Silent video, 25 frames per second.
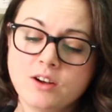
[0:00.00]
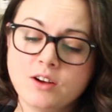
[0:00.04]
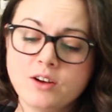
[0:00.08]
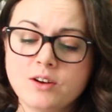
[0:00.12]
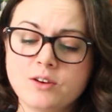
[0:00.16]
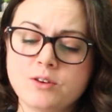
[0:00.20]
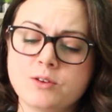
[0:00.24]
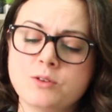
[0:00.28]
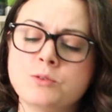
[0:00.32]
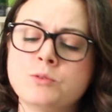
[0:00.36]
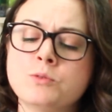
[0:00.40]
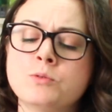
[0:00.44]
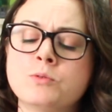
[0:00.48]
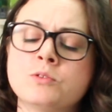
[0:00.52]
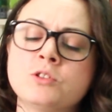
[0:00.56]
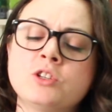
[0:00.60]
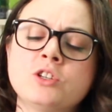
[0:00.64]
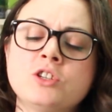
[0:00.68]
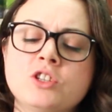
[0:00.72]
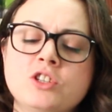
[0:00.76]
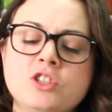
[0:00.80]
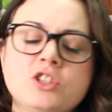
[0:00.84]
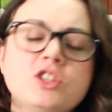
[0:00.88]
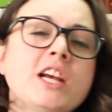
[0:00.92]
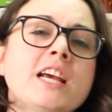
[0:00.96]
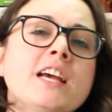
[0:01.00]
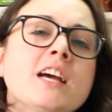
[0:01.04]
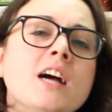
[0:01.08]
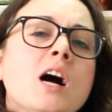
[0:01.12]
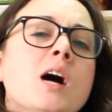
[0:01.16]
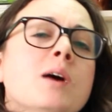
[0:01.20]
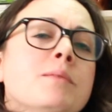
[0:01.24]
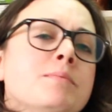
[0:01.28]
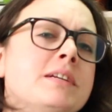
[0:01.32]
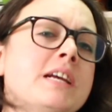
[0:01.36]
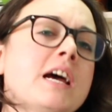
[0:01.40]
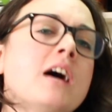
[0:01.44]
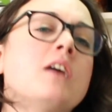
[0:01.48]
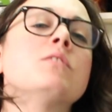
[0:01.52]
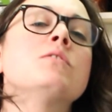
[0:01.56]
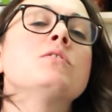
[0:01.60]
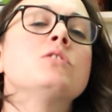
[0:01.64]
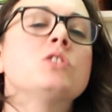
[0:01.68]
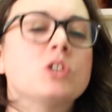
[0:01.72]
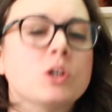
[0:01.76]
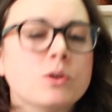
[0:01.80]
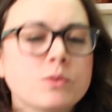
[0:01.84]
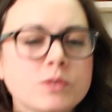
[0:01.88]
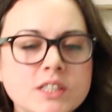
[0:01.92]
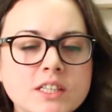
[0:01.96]
Oh, Jake, calm down.
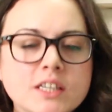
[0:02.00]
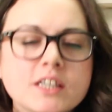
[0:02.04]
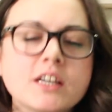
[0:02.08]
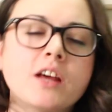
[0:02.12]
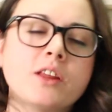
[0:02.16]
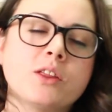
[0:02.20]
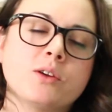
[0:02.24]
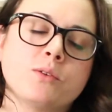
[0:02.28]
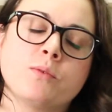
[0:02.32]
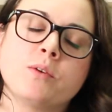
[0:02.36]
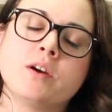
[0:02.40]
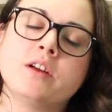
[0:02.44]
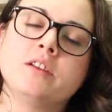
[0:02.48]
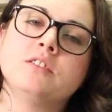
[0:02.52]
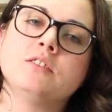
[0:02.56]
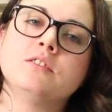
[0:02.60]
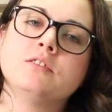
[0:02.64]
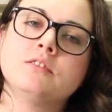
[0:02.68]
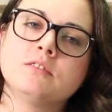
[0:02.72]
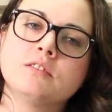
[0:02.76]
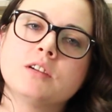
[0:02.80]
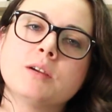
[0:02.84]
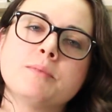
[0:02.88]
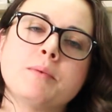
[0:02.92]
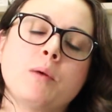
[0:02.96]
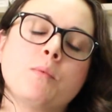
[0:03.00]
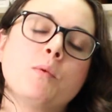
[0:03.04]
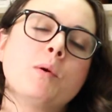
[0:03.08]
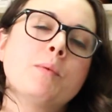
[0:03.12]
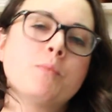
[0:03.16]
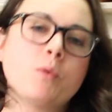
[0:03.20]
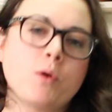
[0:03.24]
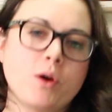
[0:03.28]
Show us another one. Come on, one